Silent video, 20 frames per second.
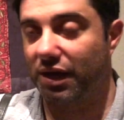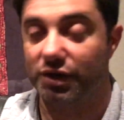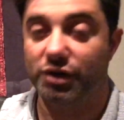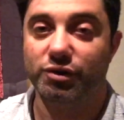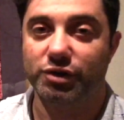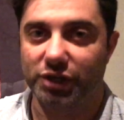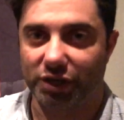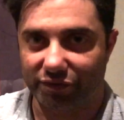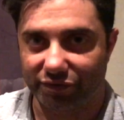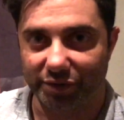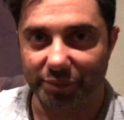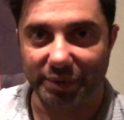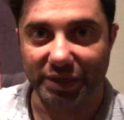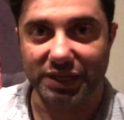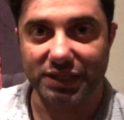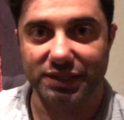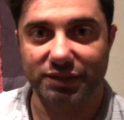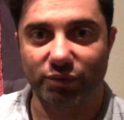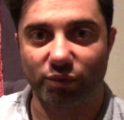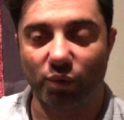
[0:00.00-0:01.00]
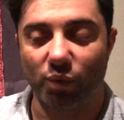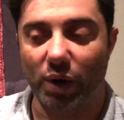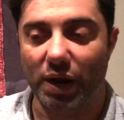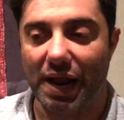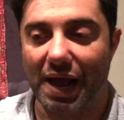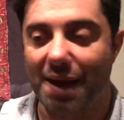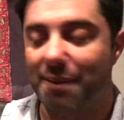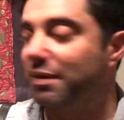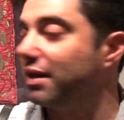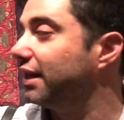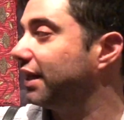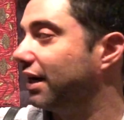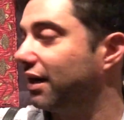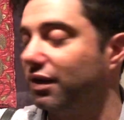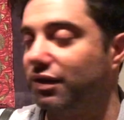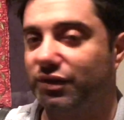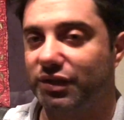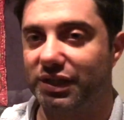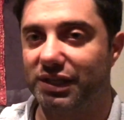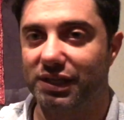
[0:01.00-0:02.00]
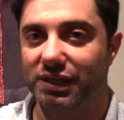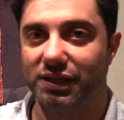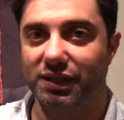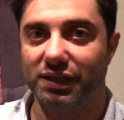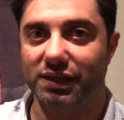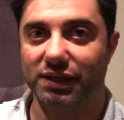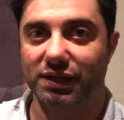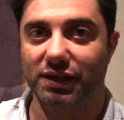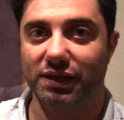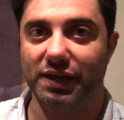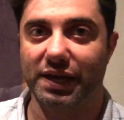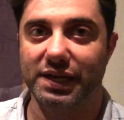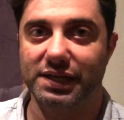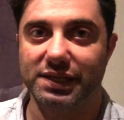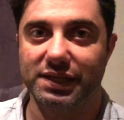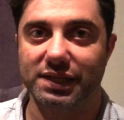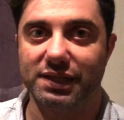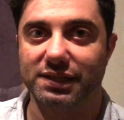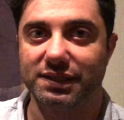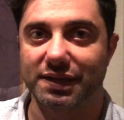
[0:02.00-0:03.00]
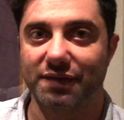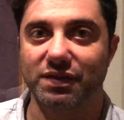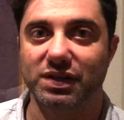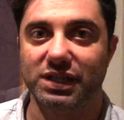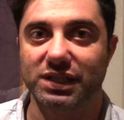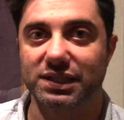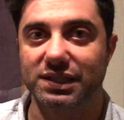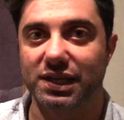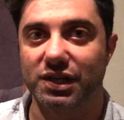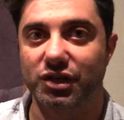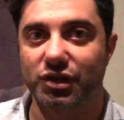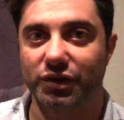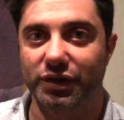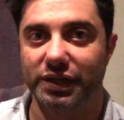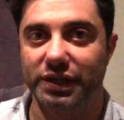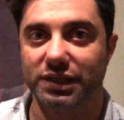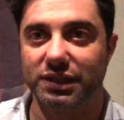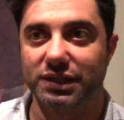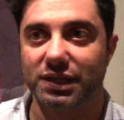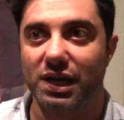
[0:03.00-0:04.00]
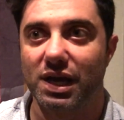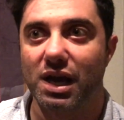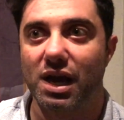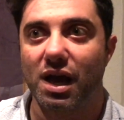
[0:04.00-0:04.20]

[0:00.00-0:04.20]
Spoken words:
New Jelfa, because what happened there is in the 18th, 17th centuries,